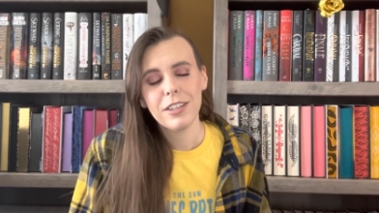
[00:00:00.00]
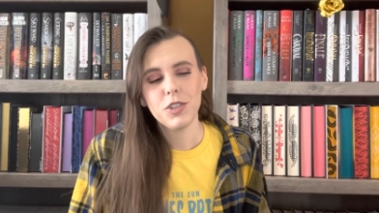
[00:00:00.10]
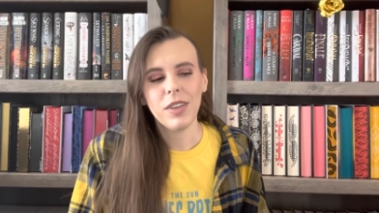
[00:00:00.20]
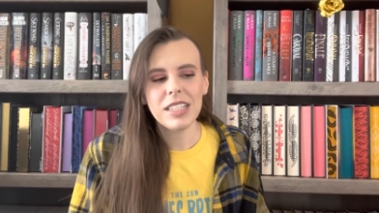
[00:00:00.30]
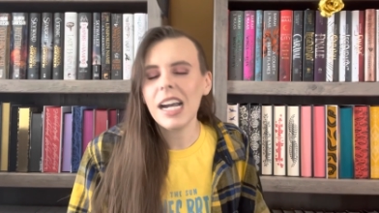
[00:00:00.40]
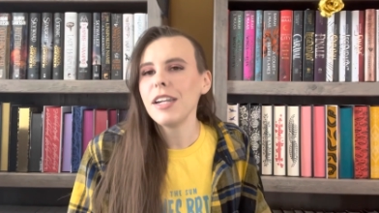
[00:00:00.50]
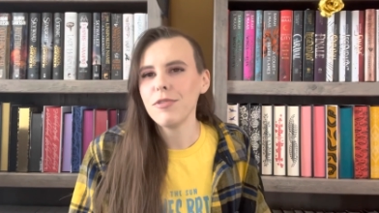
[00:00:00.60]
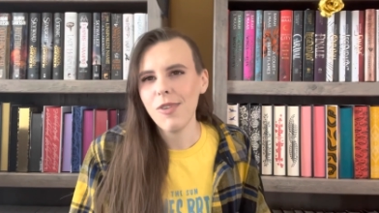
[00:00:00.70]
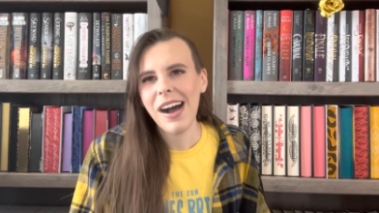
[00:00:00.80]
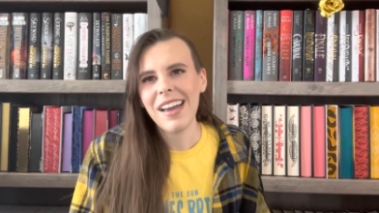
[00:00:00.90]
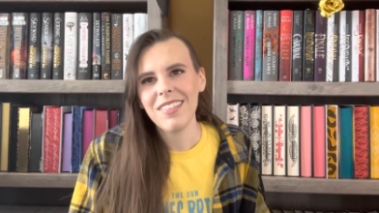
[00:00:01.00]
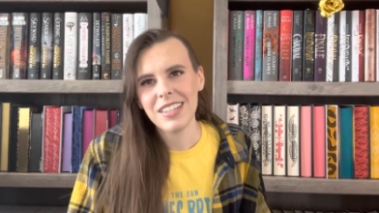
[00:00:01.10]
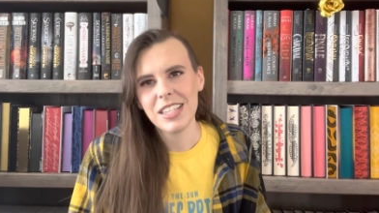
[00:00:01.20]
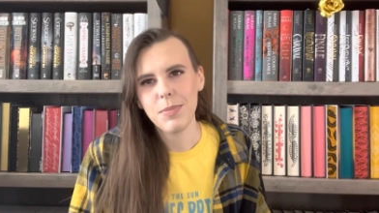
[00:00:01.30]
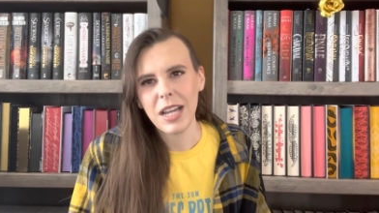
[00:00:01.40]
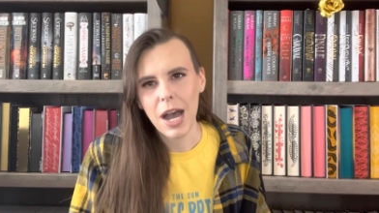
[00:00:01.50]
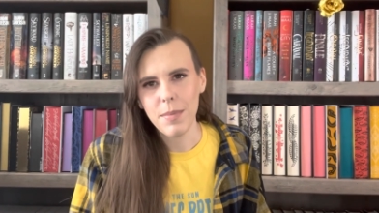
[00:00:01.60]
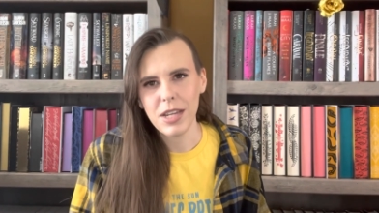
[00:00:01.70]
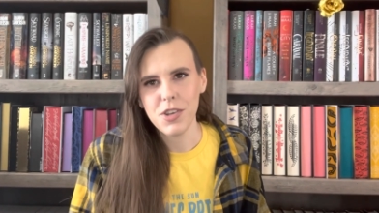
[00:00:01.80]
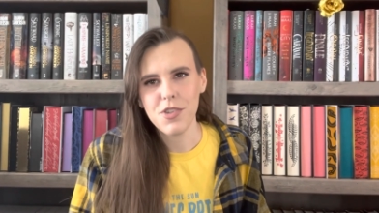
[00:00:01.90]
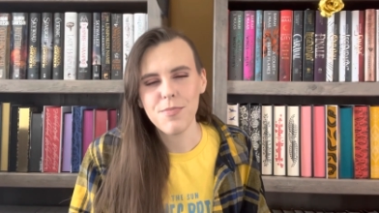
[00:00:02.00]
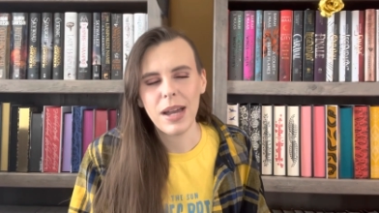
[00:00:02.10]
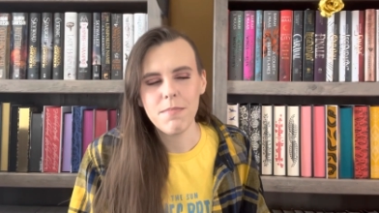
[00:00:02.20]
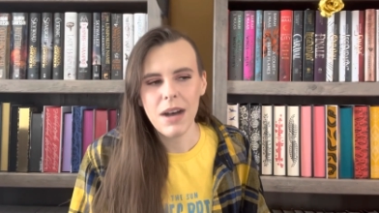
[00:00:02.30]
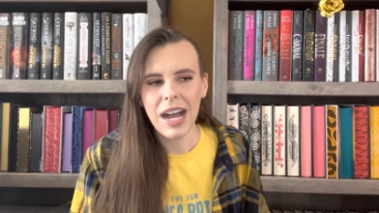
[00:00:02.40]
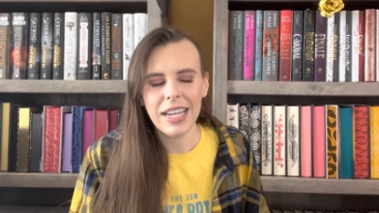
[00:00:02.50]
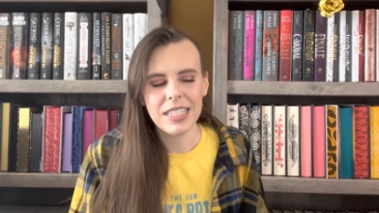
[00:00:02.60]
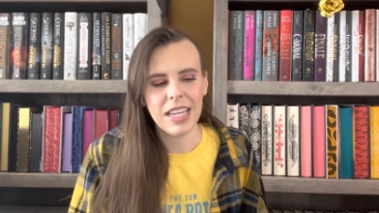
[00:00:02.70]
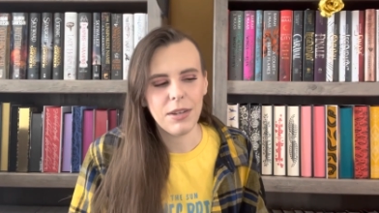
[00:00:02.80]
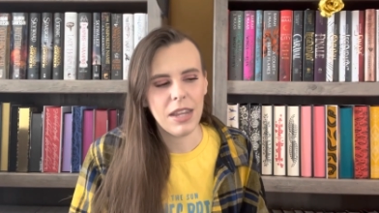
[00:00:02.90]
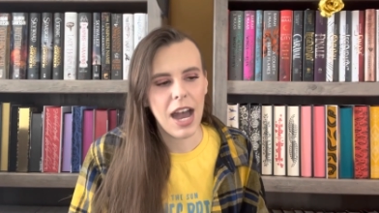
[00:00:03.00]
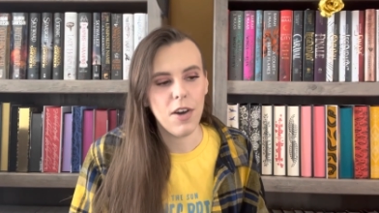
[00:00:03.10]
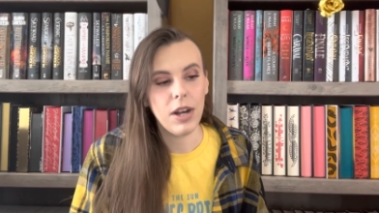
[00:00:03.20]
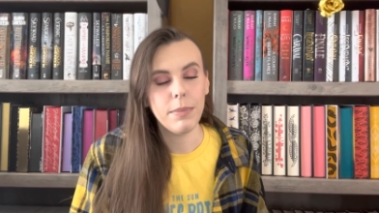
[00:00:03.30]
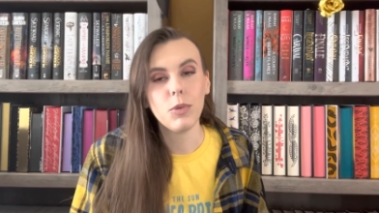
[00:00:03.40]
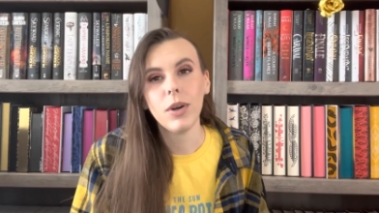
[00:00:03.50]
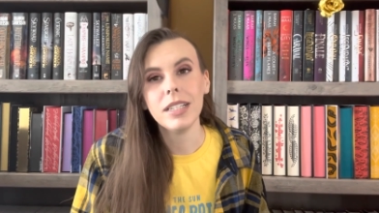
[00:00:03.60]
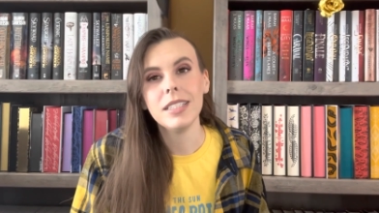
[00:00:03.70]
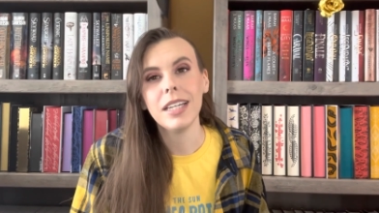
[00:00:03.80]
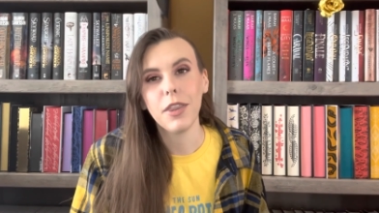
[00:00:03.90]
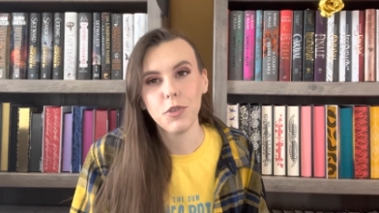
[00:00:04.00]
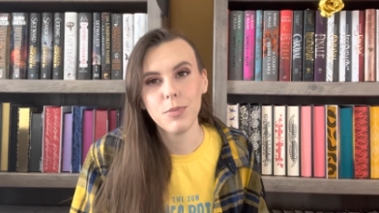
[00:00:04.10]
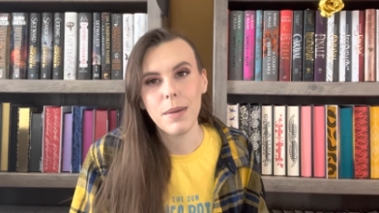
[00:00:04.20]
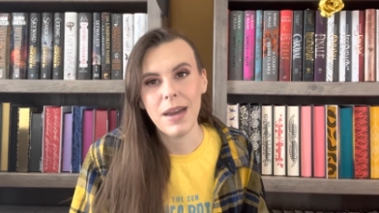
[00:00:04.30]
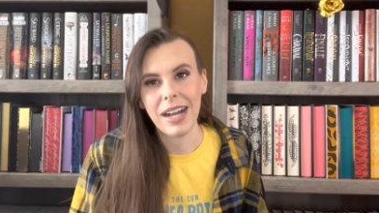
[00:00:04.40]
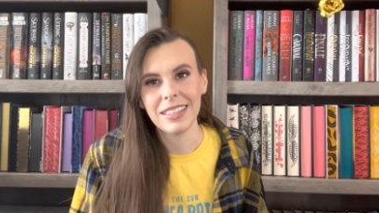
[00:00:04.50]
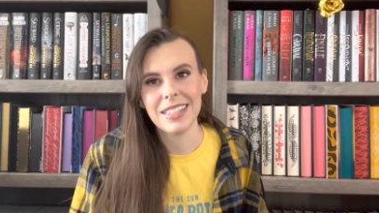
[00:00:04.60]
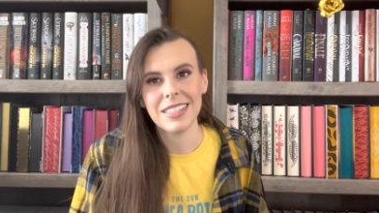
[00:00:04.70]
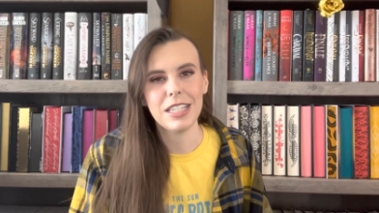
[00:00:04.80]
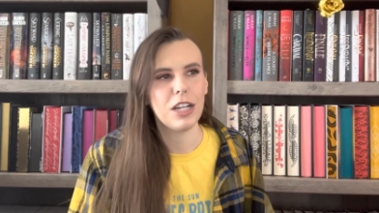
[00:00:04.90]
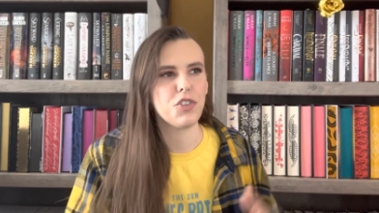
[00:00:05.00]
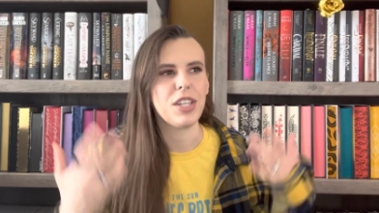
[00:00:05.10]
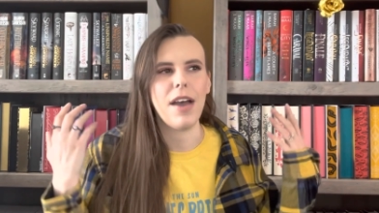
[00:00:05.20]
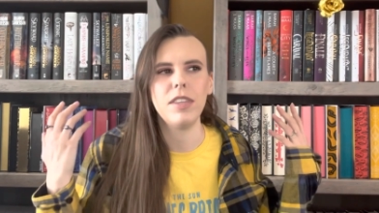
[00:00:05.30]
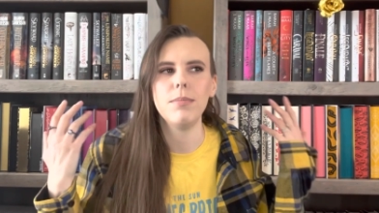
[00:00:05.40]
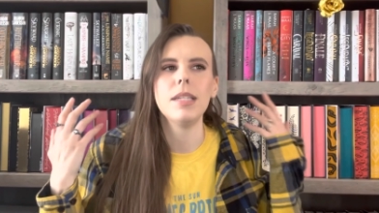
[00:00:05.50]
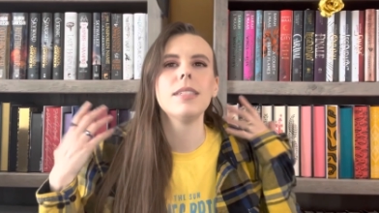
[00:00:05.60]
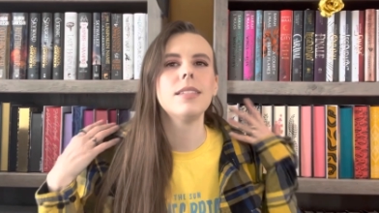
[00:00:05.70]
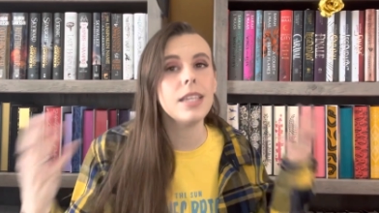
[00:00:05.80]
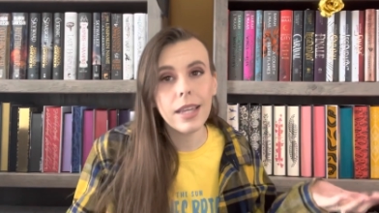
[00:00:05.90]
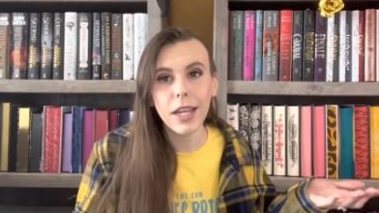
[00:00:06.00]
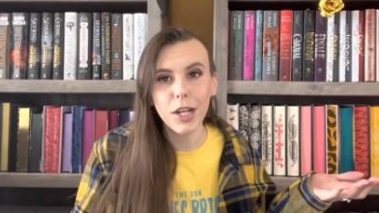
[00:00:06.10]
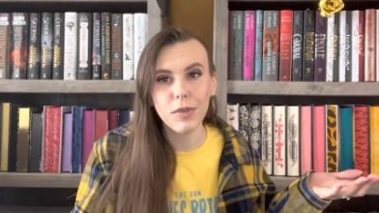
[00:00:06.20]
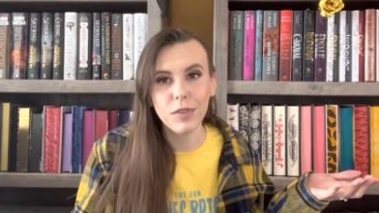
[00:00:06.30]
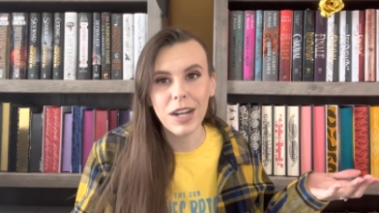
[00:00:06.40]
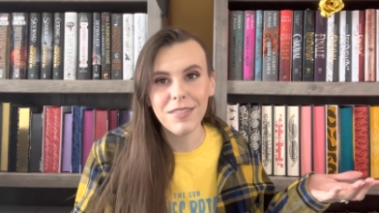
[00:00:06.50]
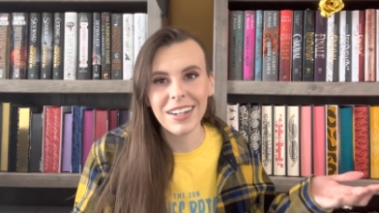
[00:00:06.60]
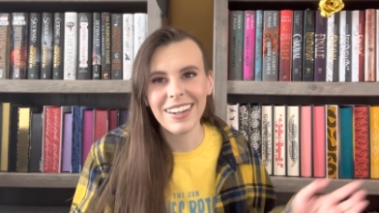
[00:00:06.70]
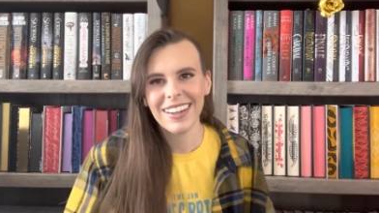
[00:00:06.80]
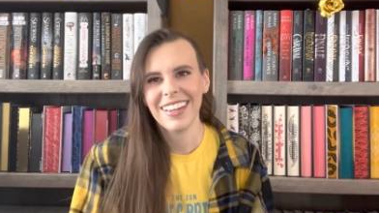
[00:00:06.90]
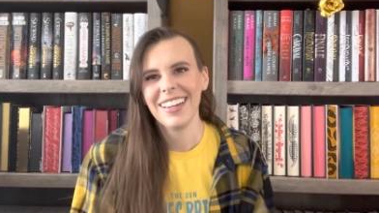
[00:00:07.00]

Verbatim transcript: So that's kind of why this has been coming to my mind and how I've been wanting to get through my backlist and not just have them sitting here for forever.